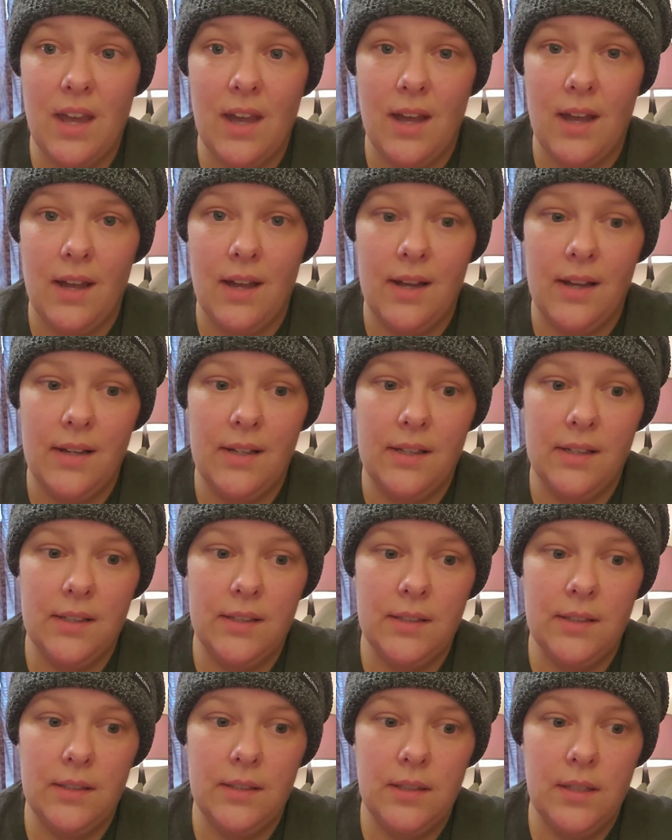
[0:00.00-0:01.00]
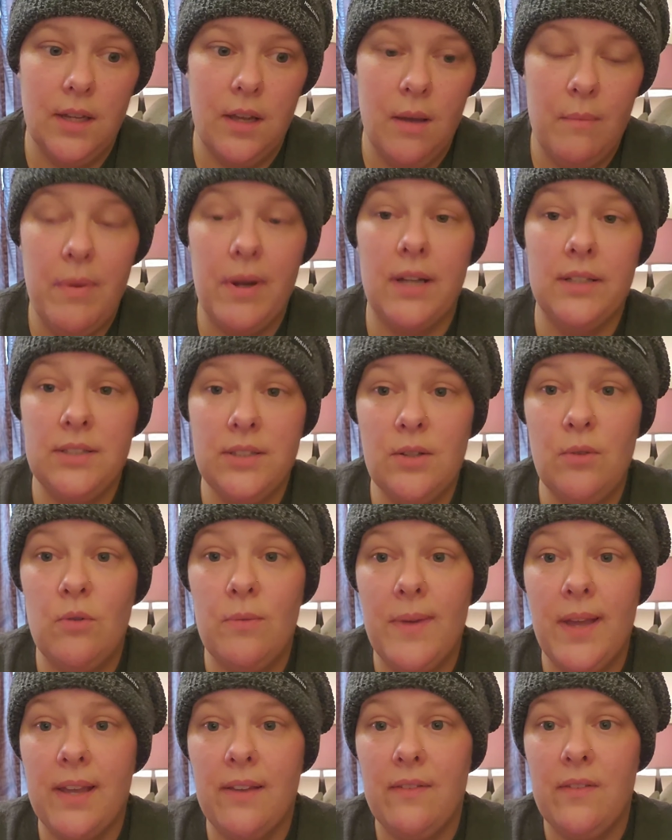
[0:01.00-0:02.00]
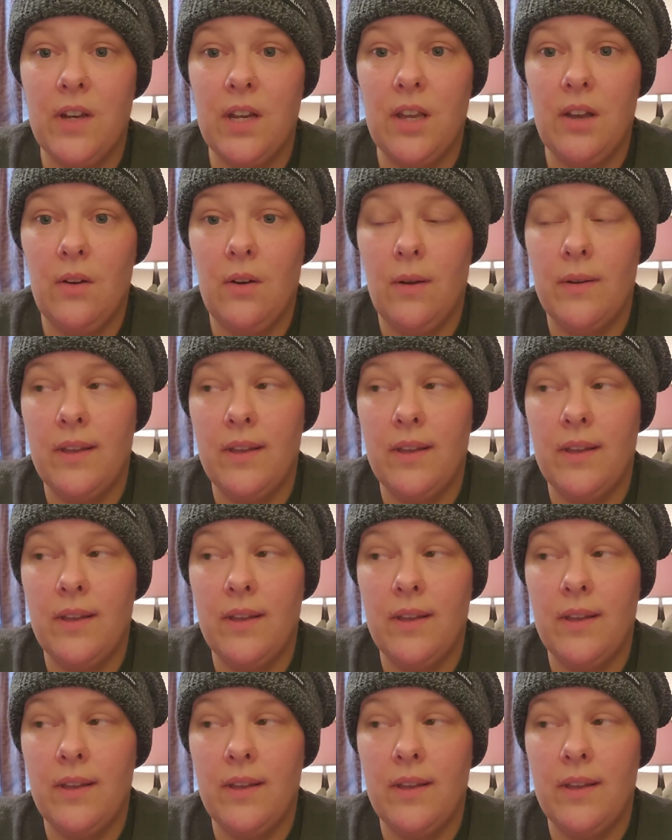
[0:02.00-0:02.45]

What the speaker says: But I still will make a video.